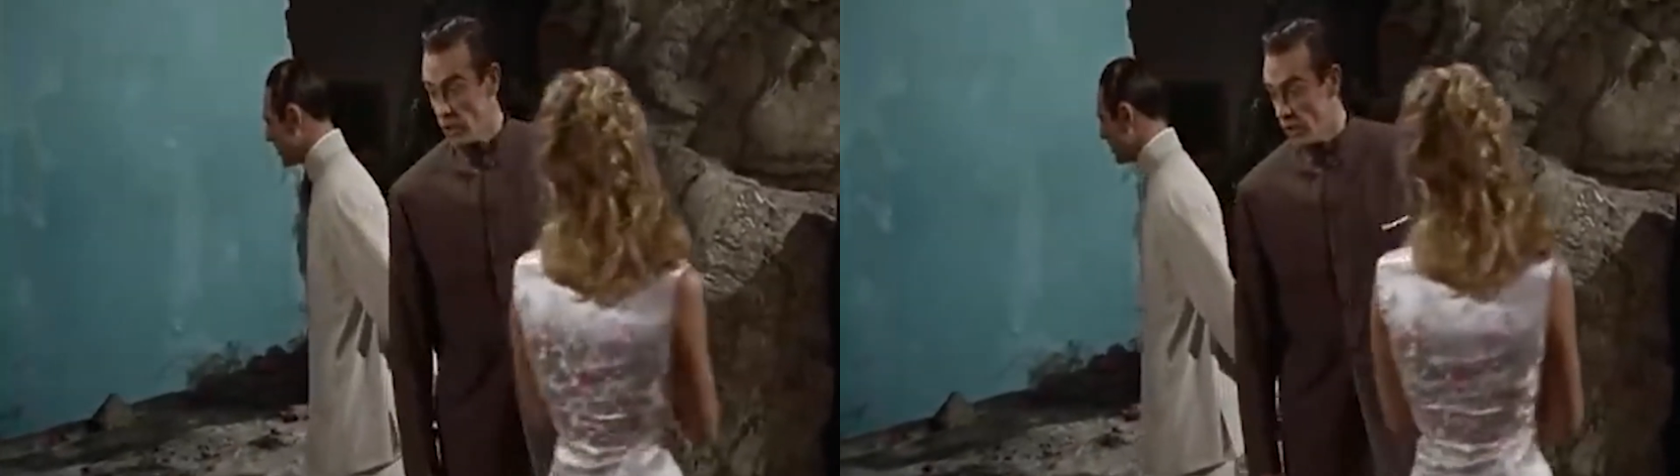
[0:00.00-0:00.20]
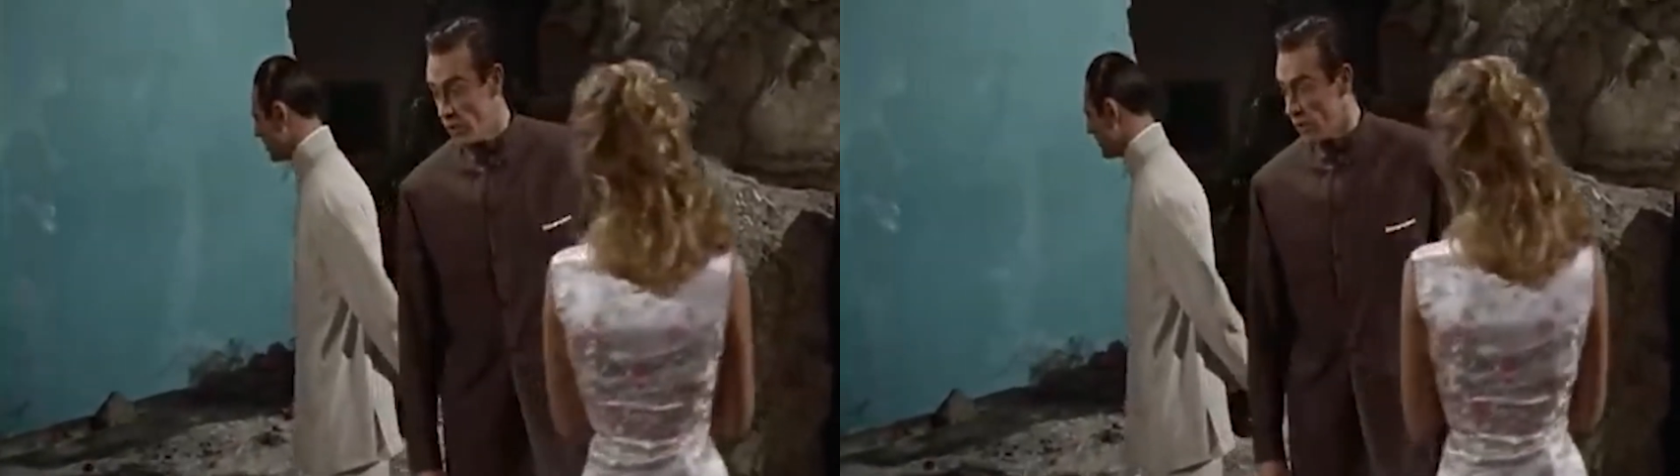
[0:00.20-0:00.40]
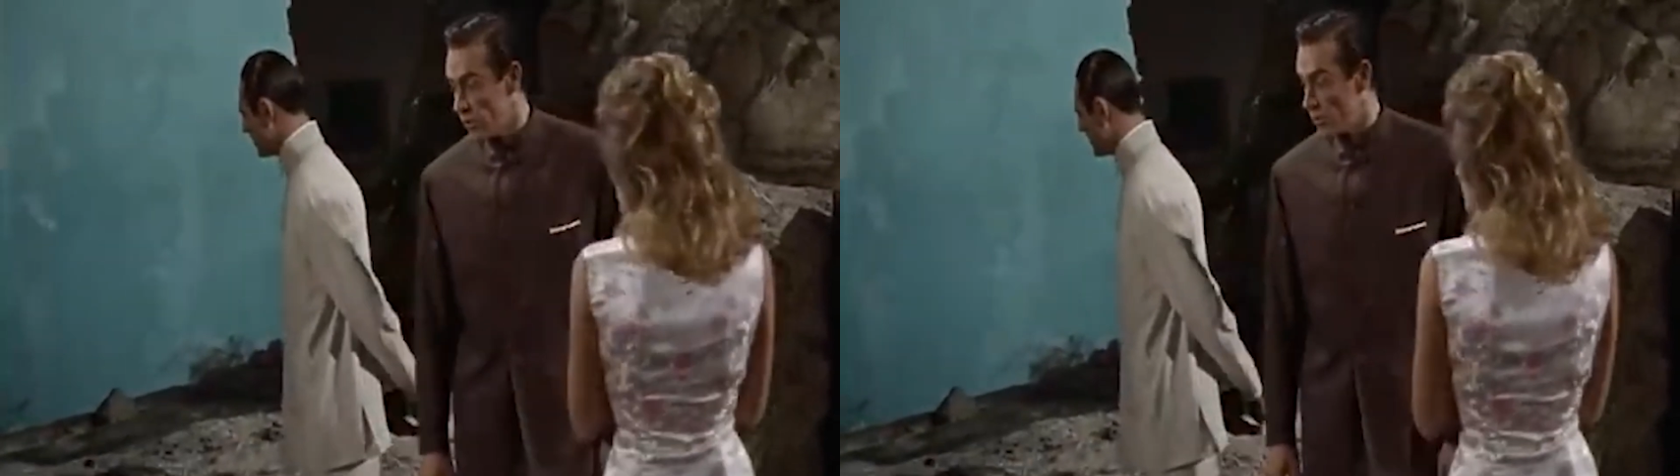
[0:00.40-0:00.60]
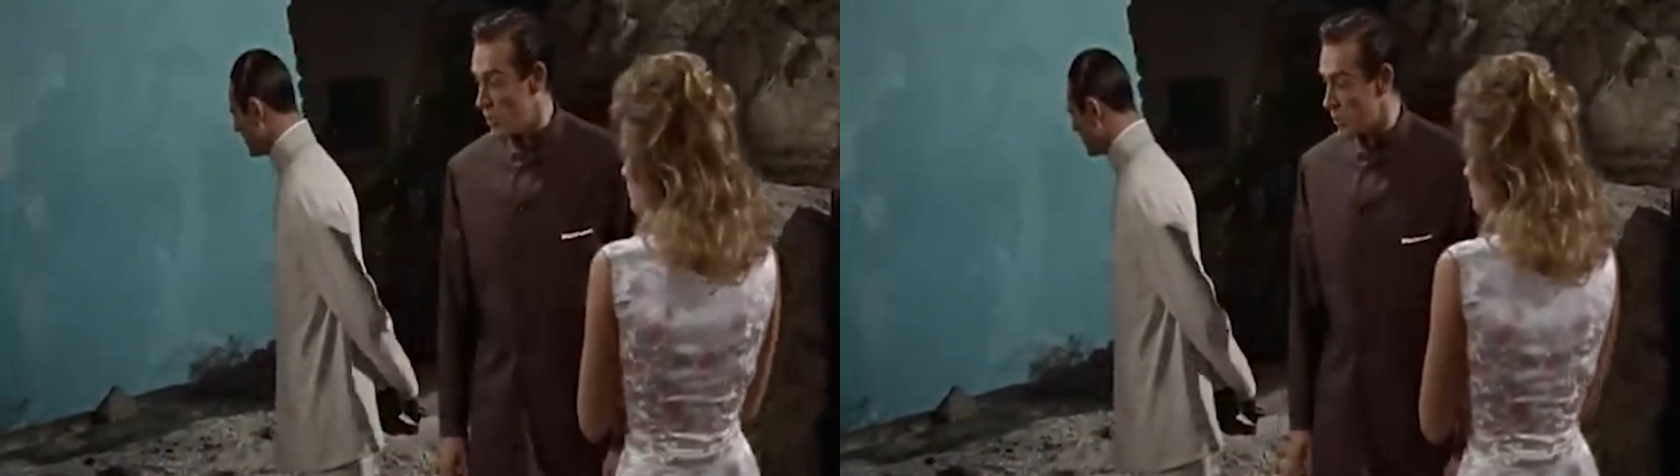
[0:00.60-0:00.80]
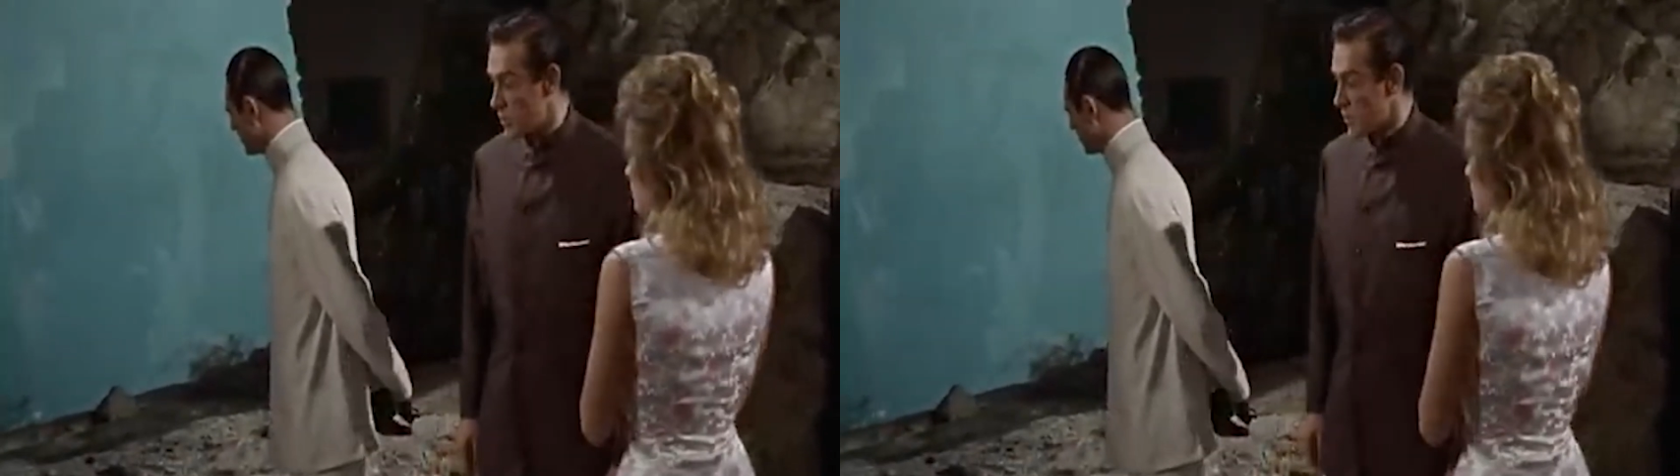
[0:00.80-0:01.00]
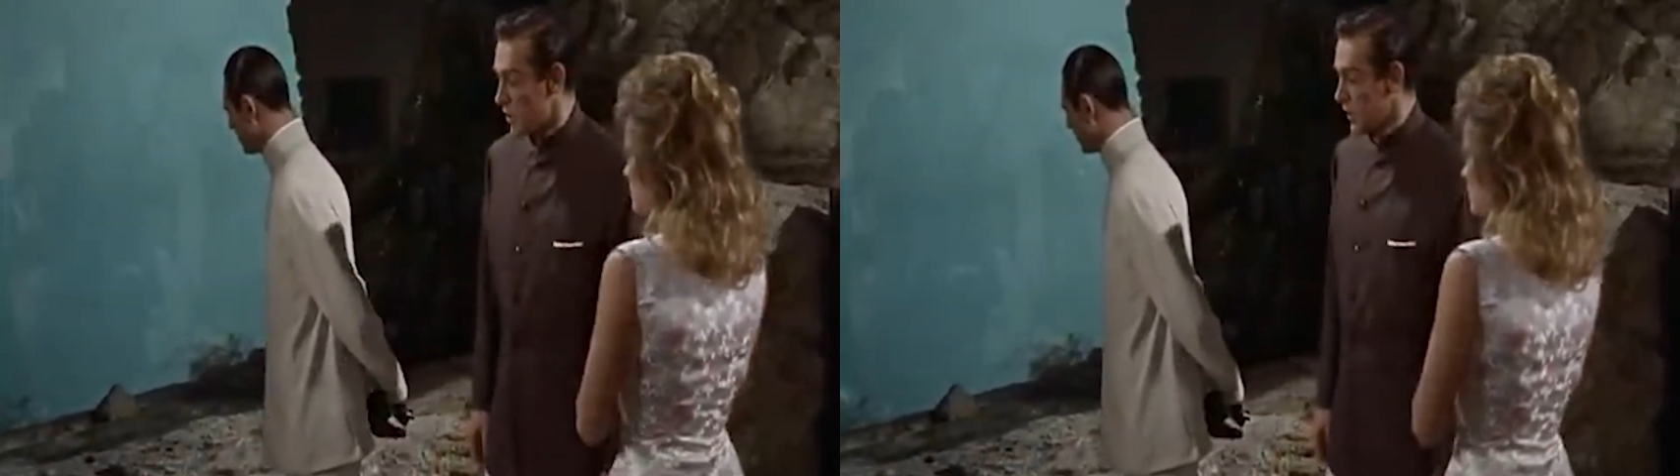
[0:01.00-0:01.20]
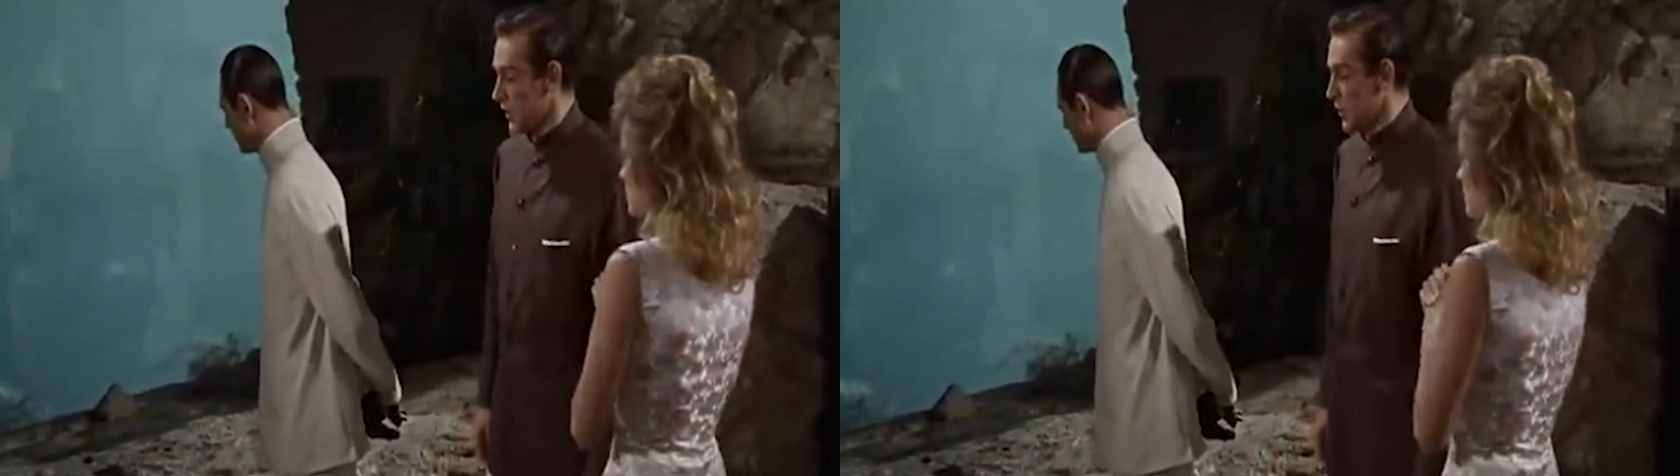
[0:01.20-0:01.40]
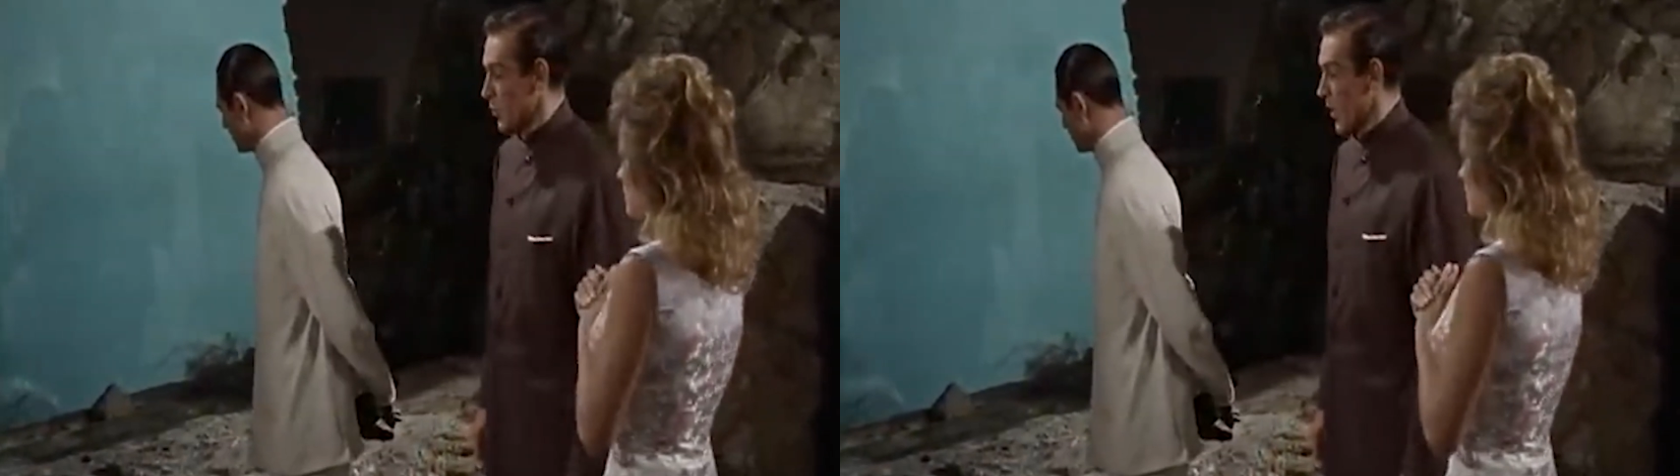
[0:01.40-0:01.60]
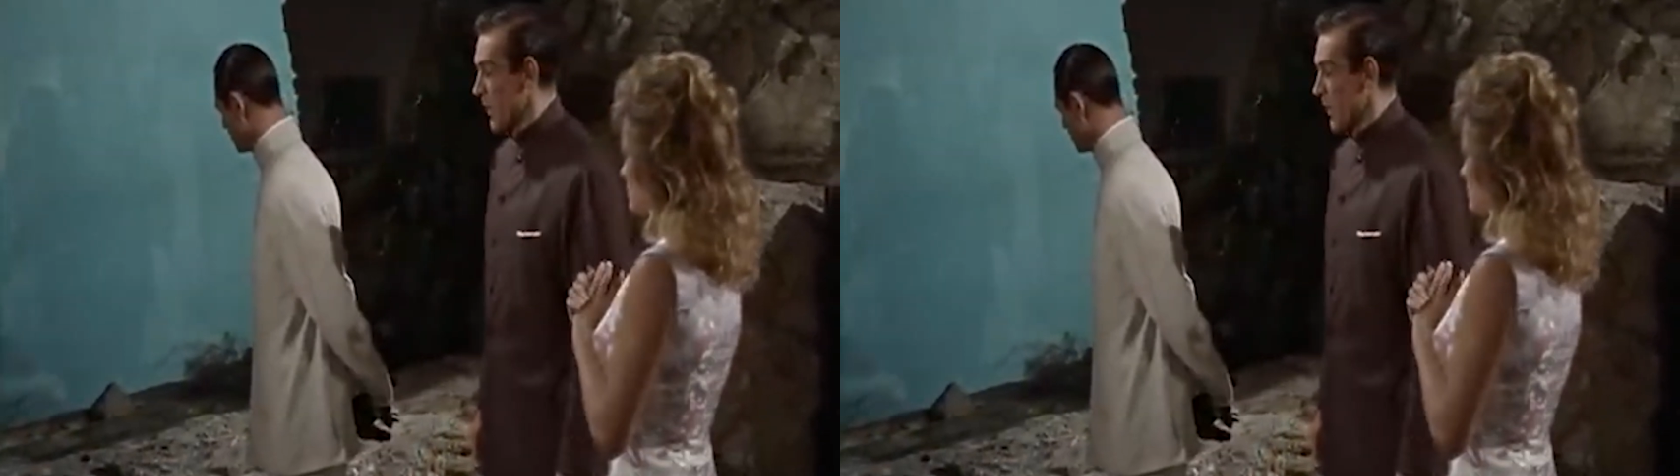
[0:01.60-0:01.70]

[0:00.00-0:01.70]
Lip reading: earned for his performance